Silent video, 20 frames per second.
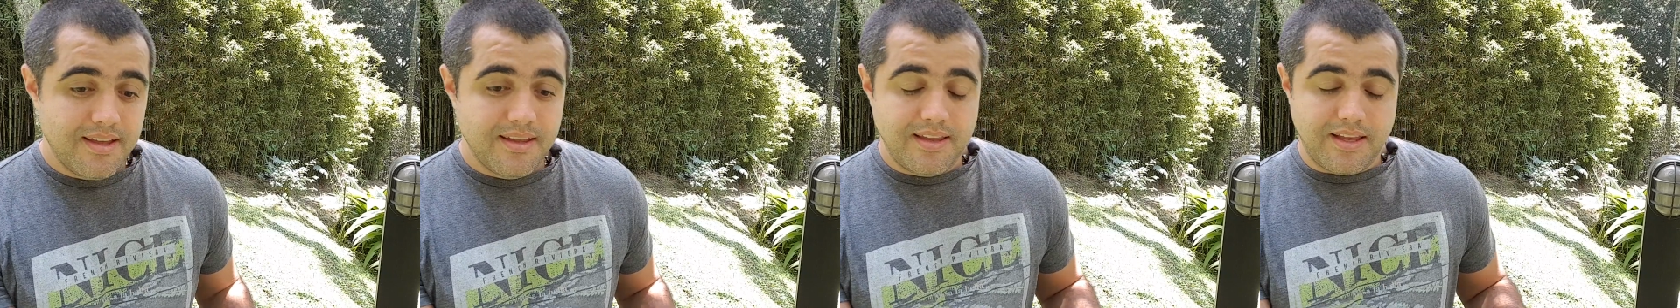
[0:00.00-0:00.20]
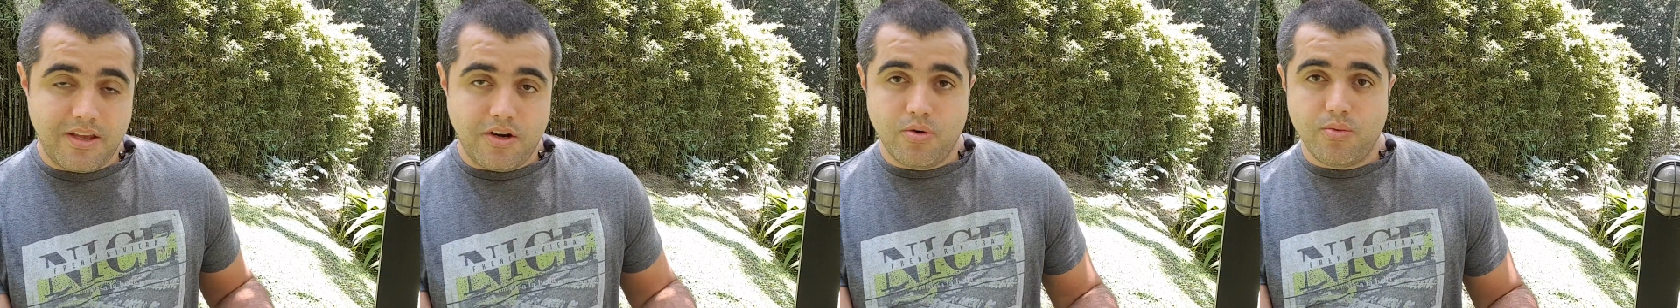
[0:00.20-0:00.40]

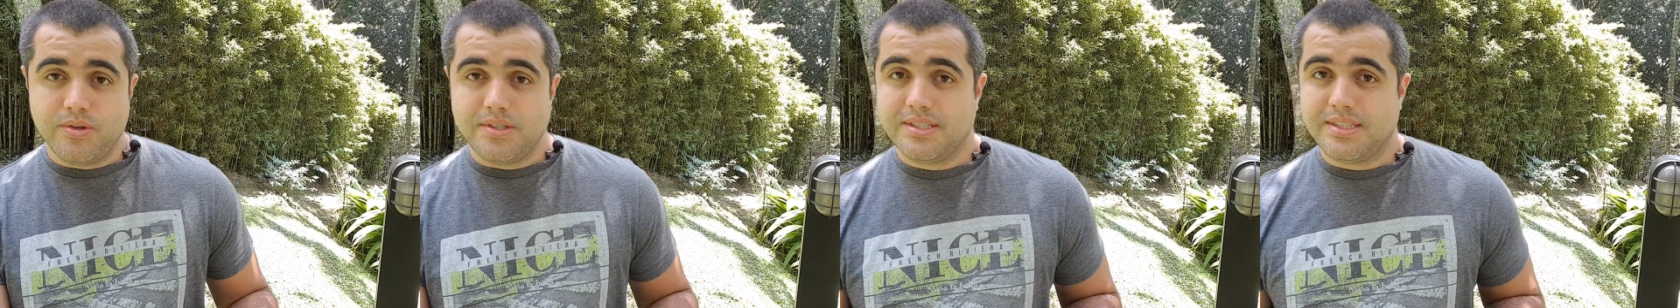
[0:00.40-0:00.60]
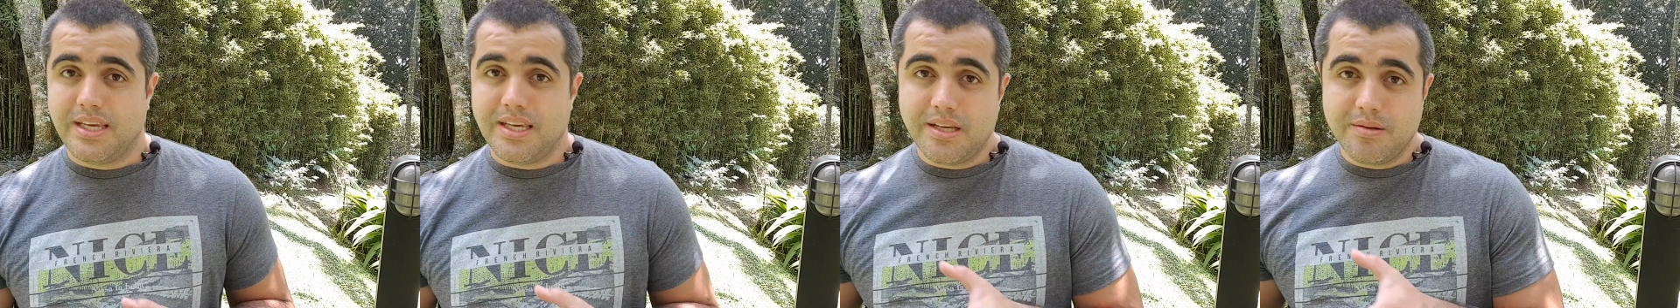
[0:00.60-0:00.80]
they could
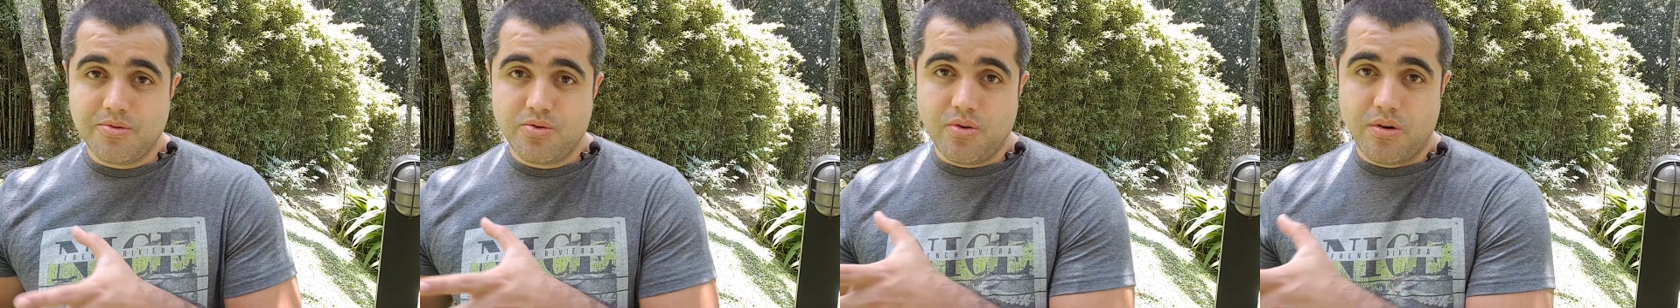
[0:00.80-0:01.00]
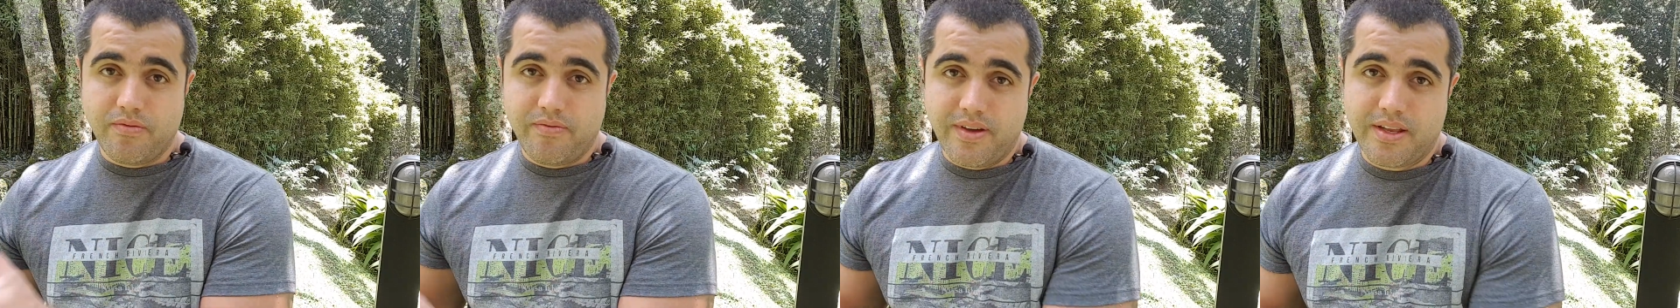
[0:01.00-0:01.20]
always take him
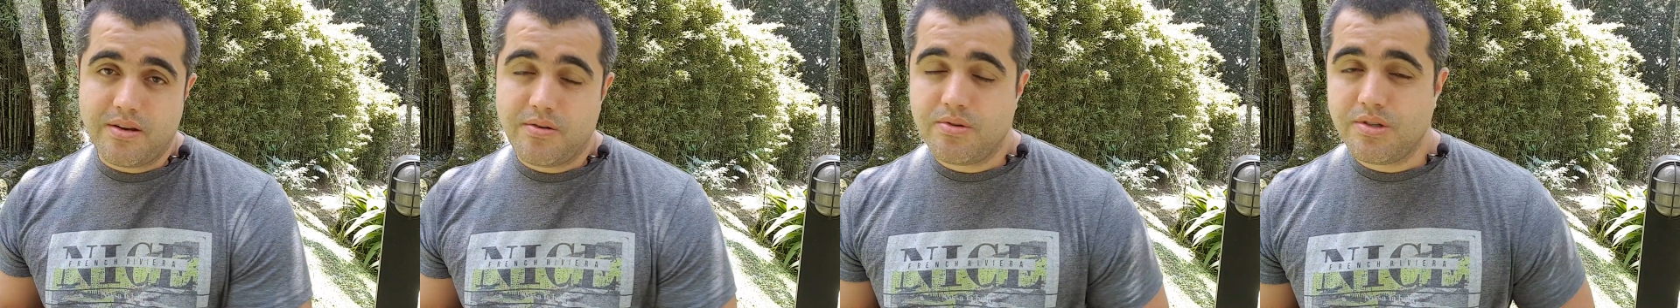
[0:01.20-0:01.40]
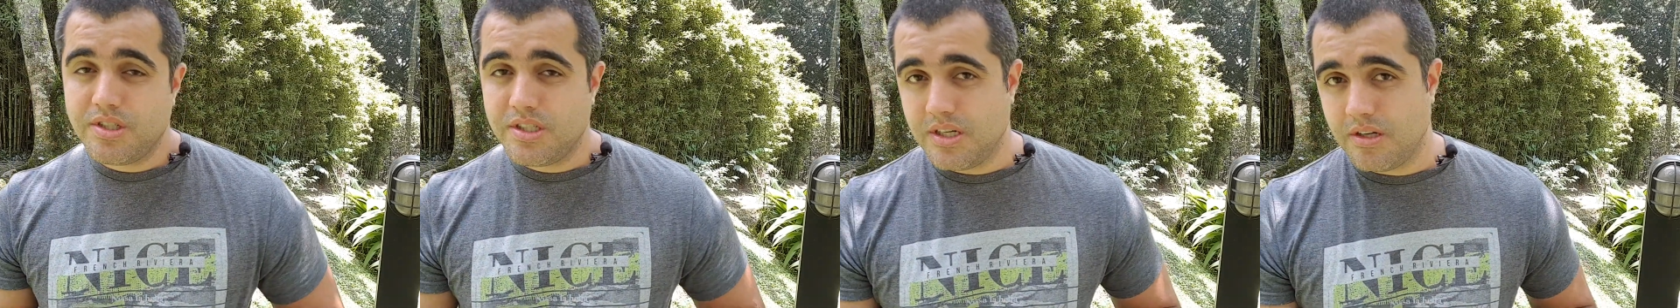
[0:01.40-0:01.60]
to a vet
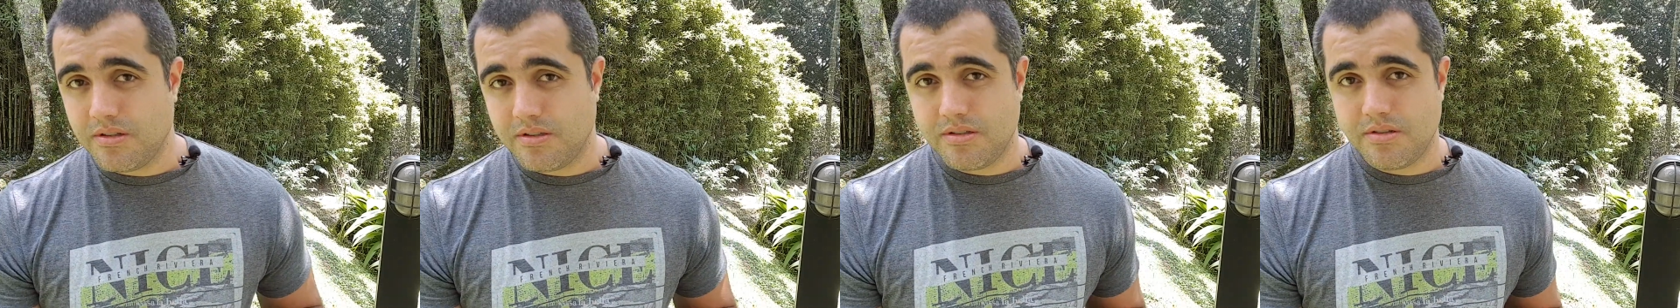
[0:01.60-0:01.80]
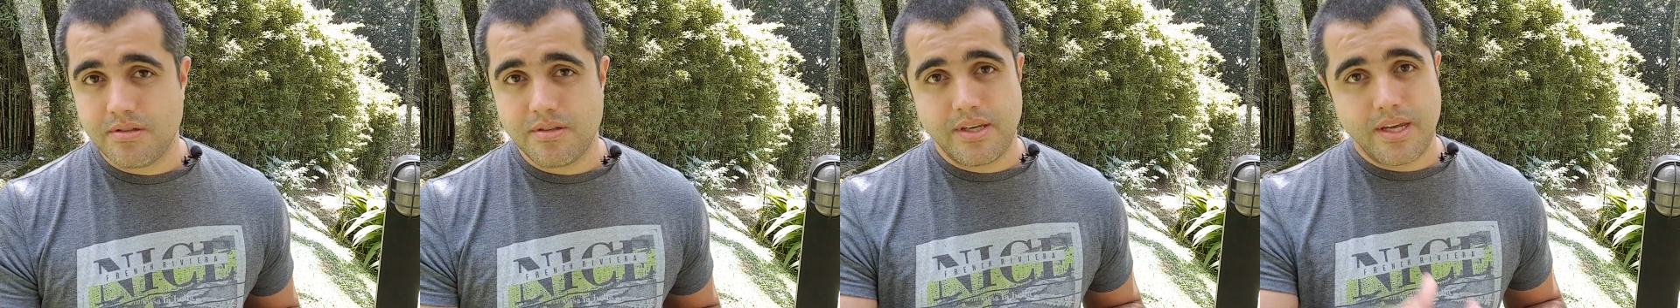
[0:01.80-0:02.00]
or a
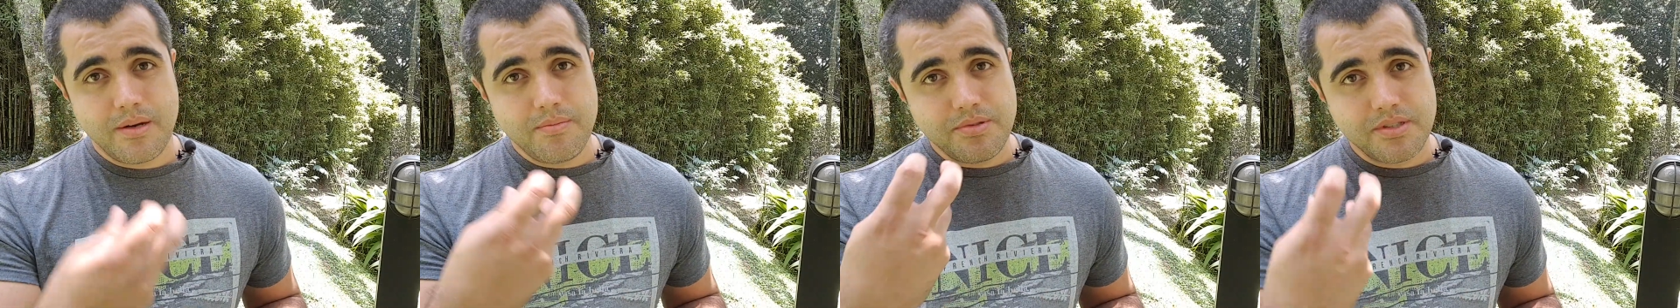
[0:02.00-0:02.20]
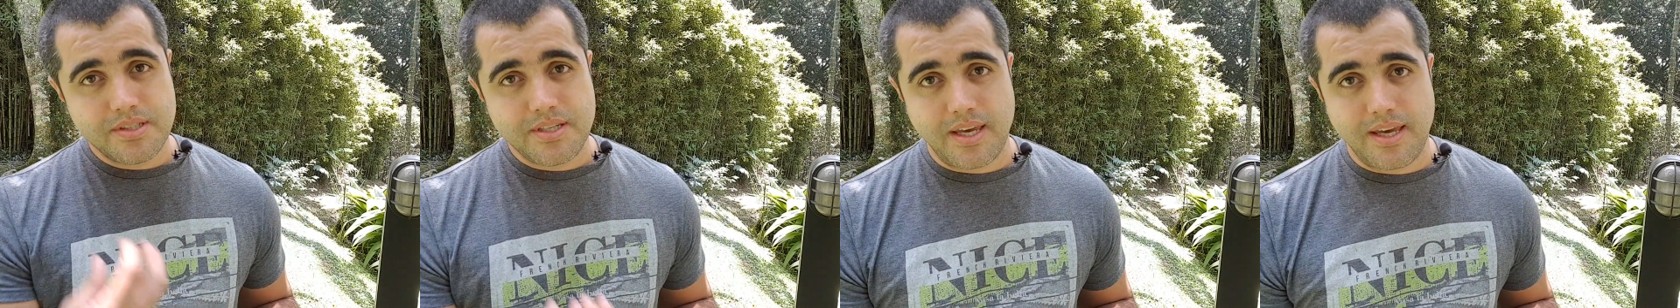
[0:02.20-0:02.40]
shelter, get
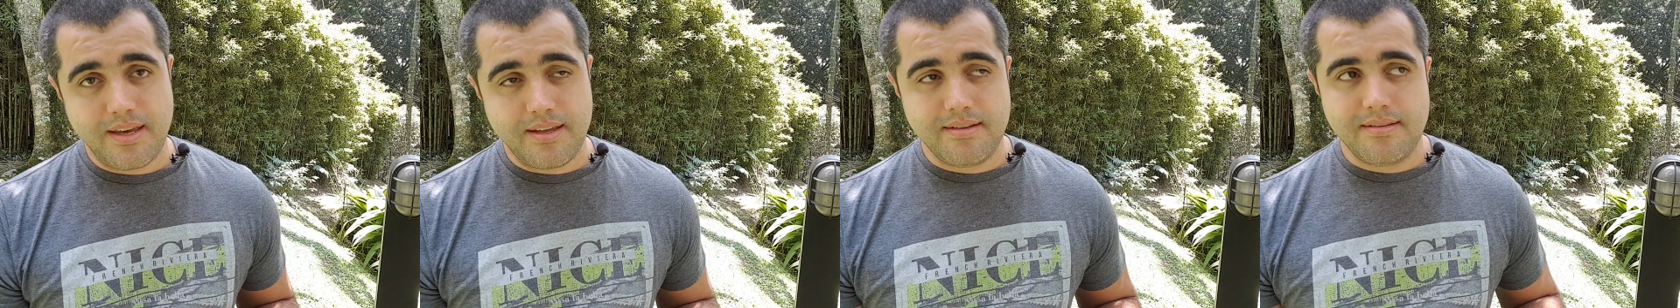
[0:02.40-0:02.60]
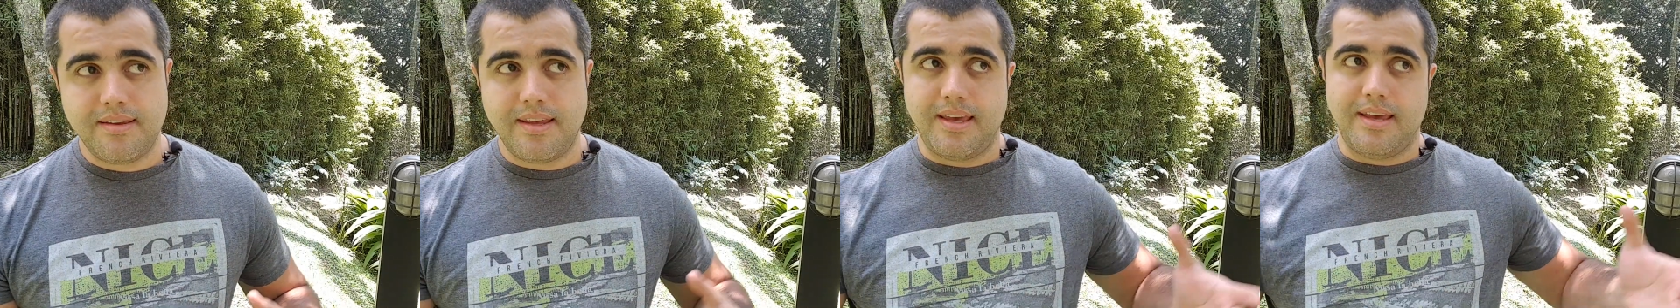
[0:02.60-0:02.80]
him
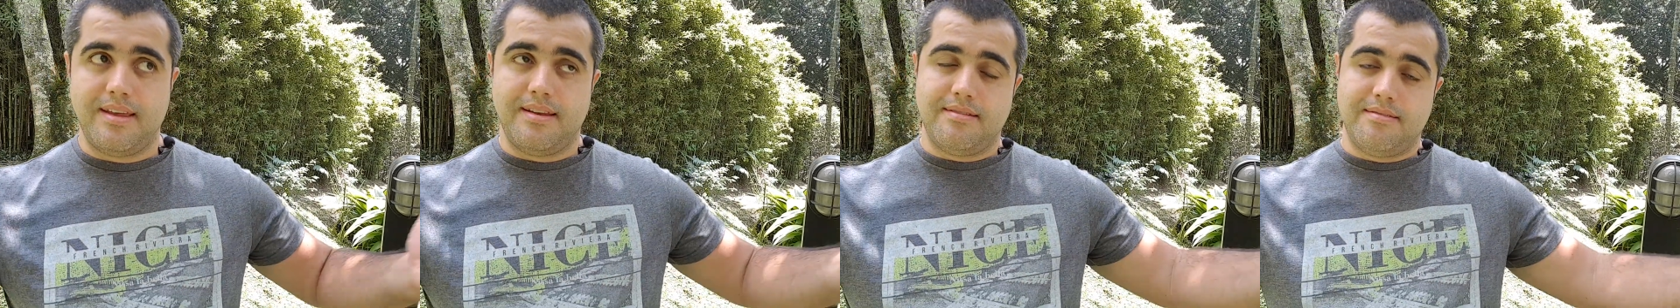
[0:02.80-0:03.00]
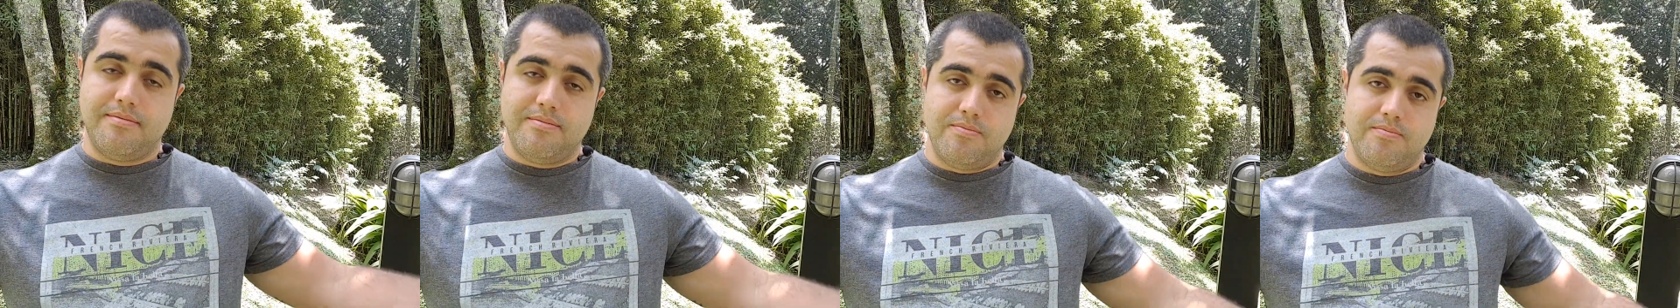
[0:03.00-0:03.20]
scanned, and